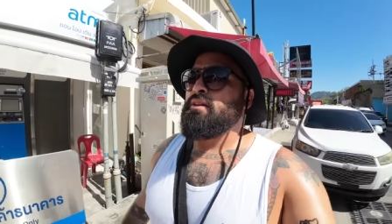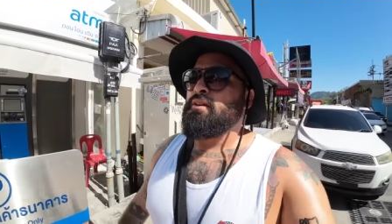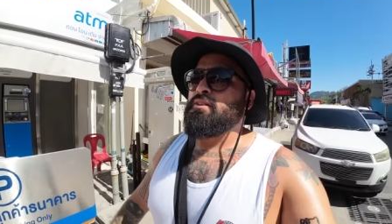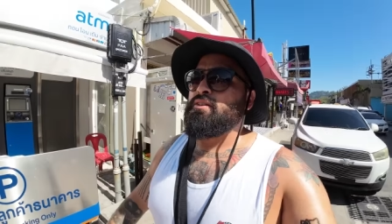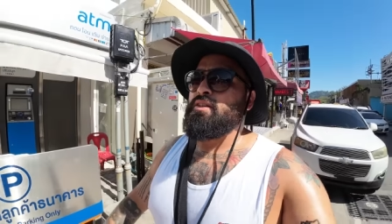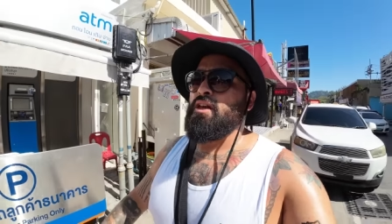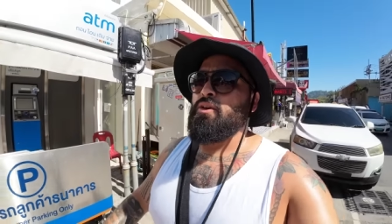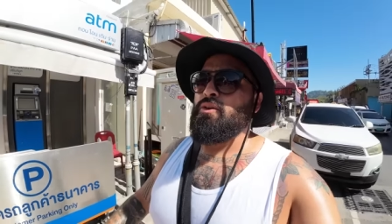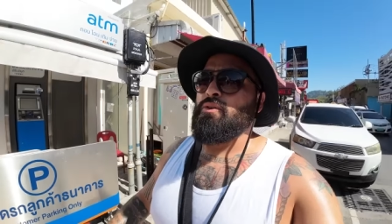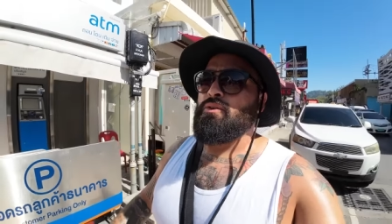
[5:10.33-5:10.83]

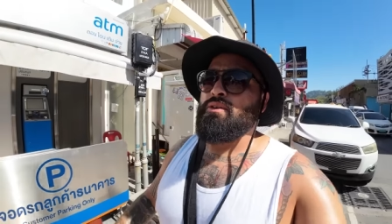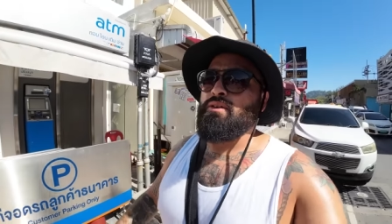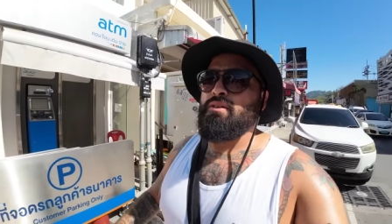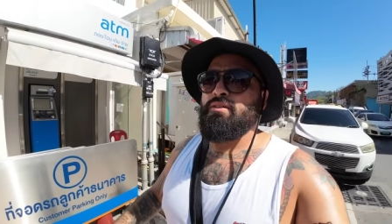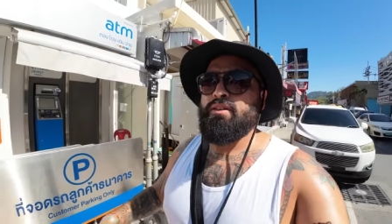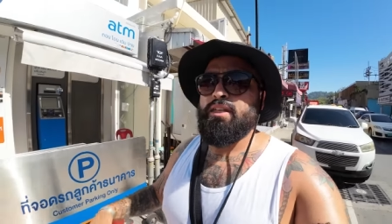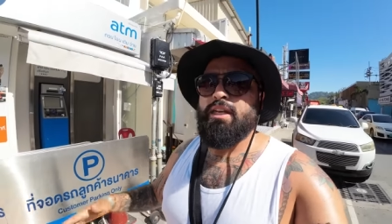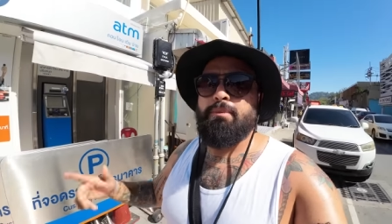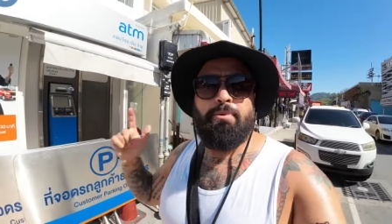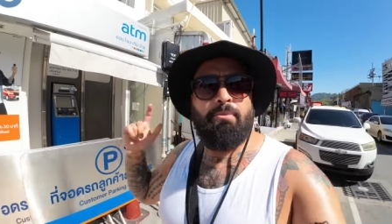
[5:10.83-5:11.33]
So
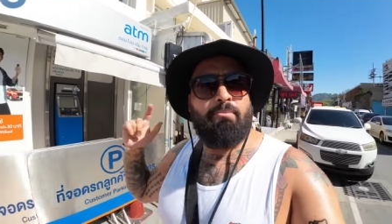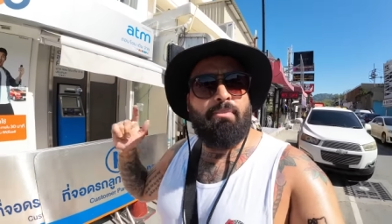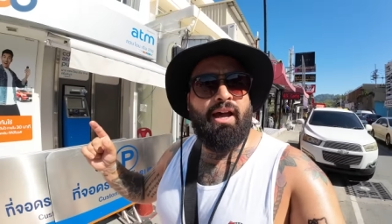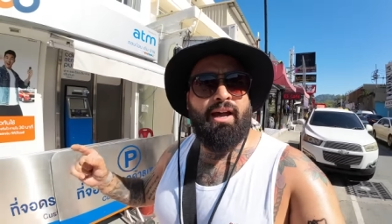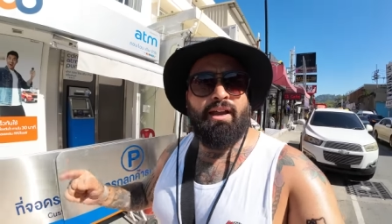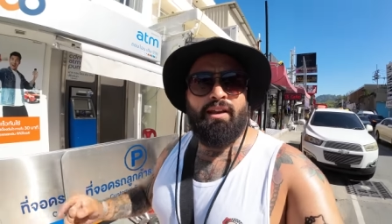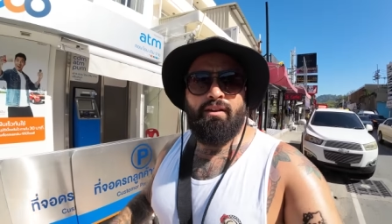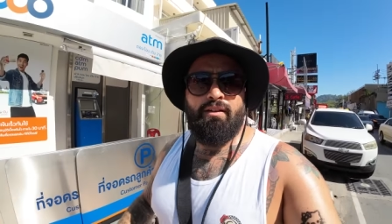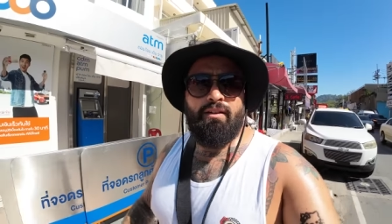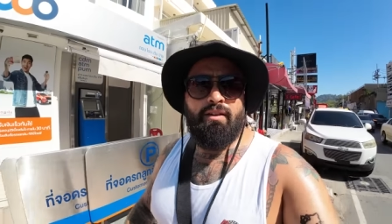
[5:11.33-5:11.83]
keep in
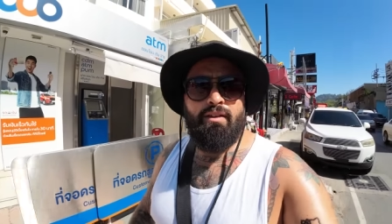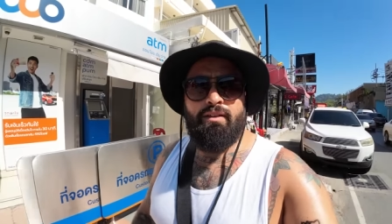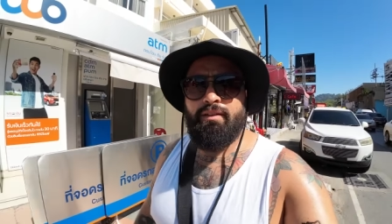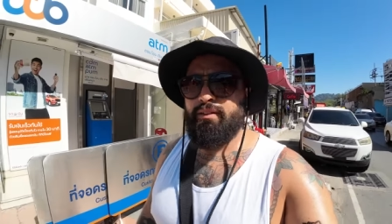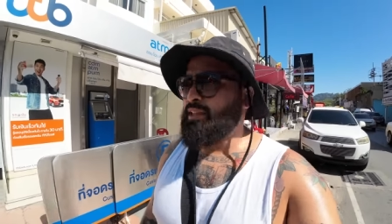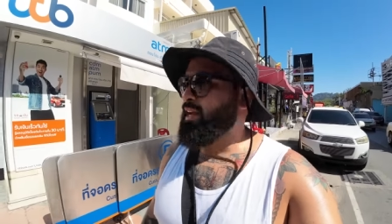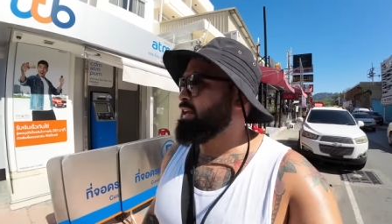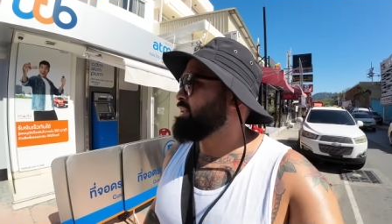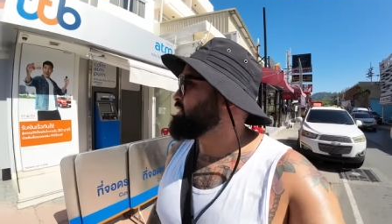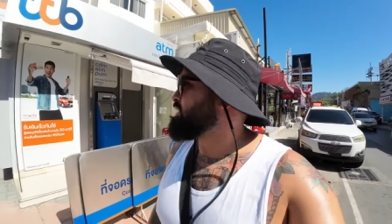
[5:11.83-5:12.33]
mind
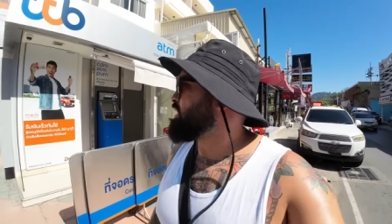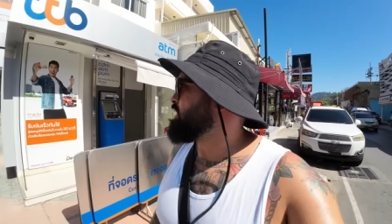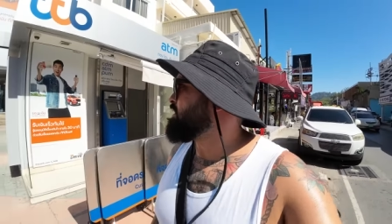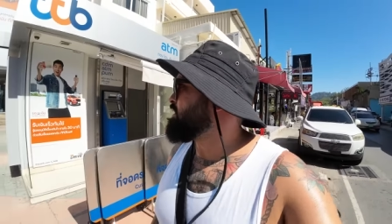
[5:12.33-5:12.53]
that